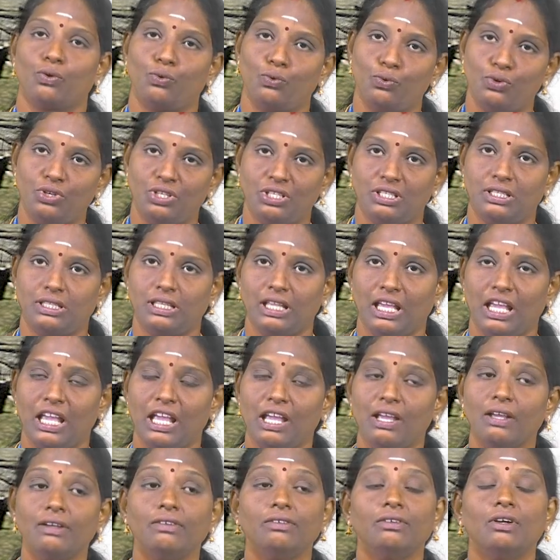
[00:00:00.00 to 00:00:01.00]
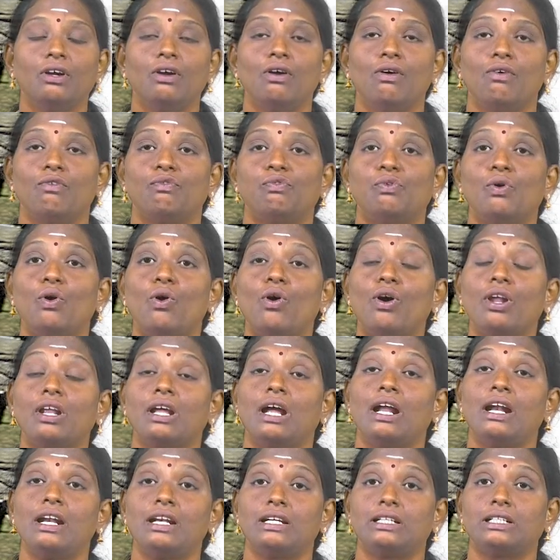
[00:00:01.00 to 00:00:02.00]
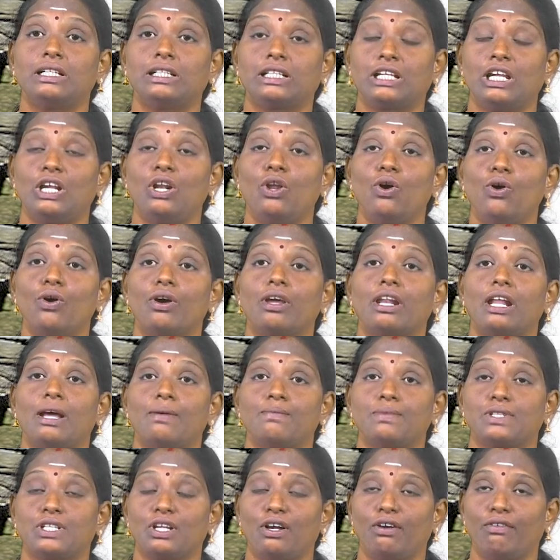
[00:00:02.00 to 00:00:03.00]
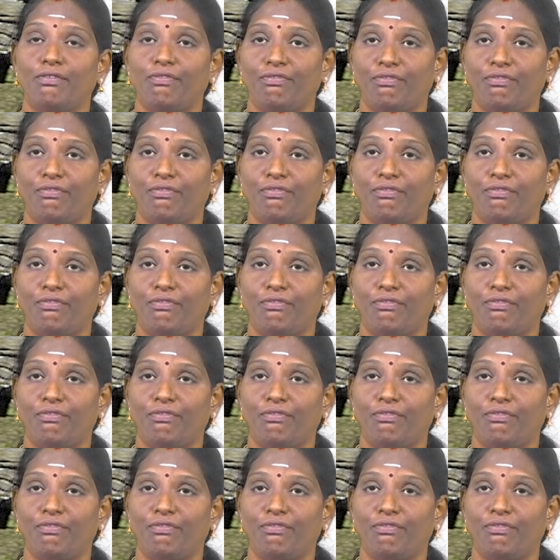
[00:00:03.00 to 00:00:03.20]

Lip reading: could save 400 kilograms of